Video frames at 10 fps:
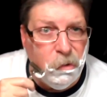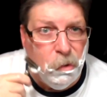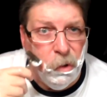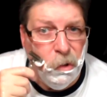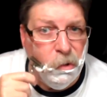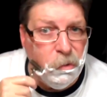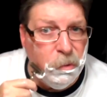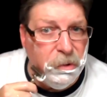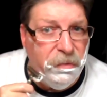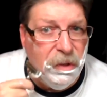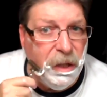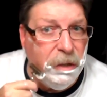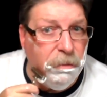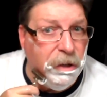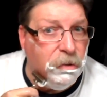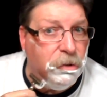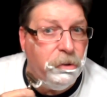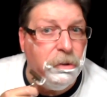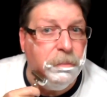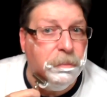I've also noticed with the Valet
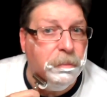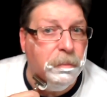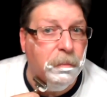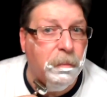razors